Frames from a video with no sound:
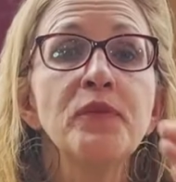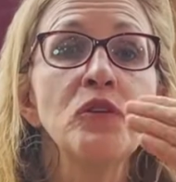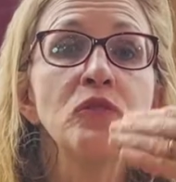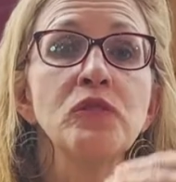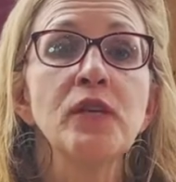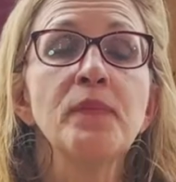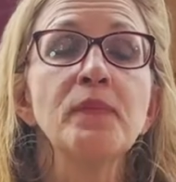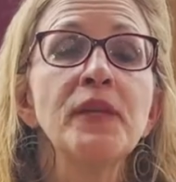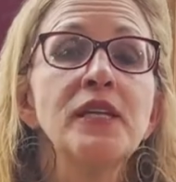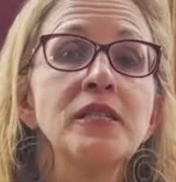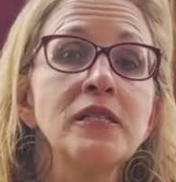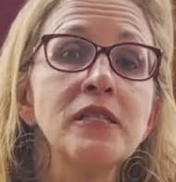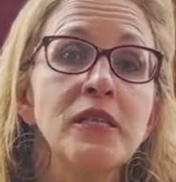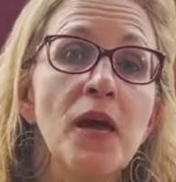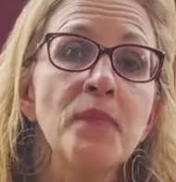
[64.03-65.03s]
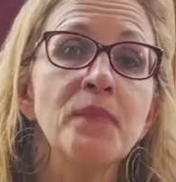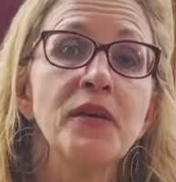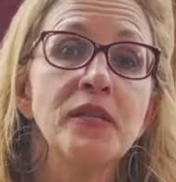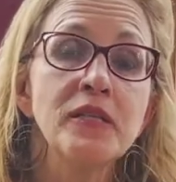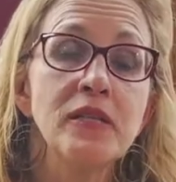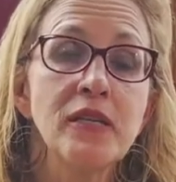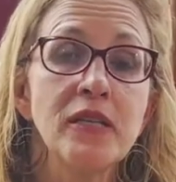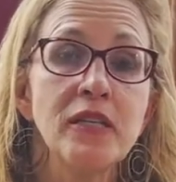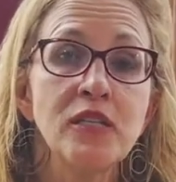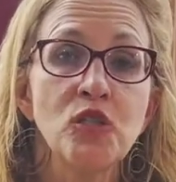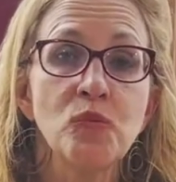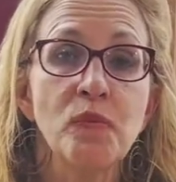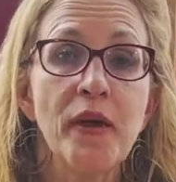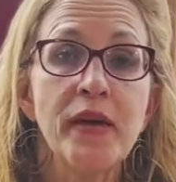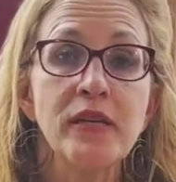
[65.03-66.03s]
you simply step into the
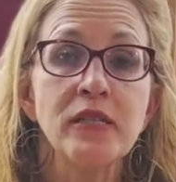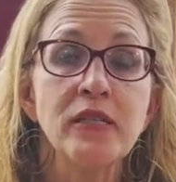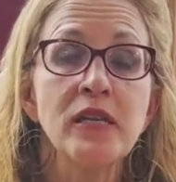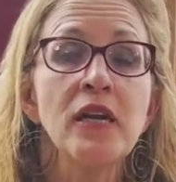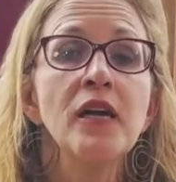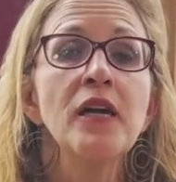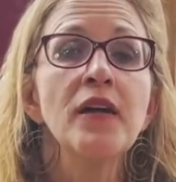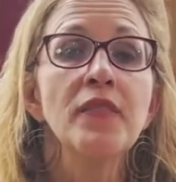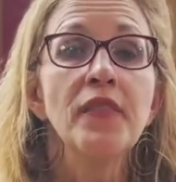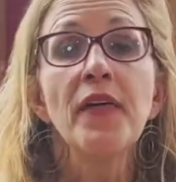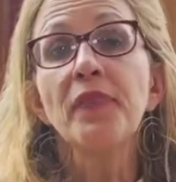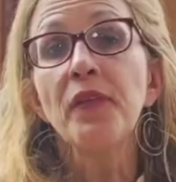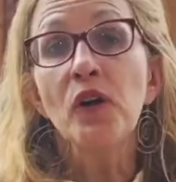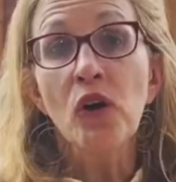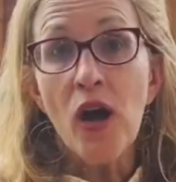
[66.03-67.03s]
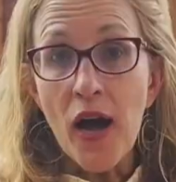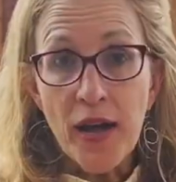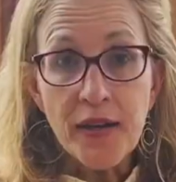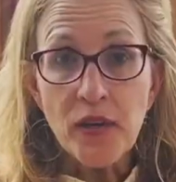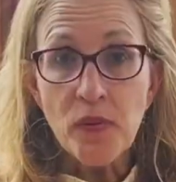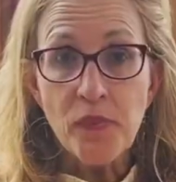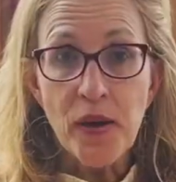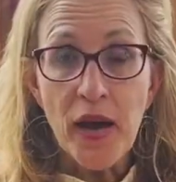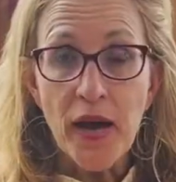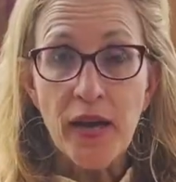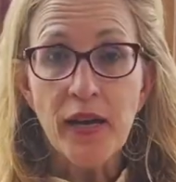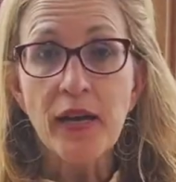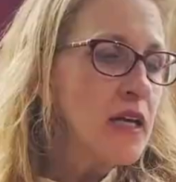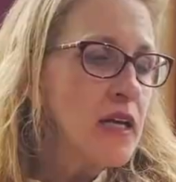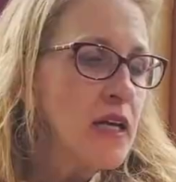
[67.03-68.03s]
space that they're
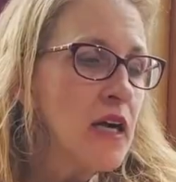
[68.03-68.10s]
occupying.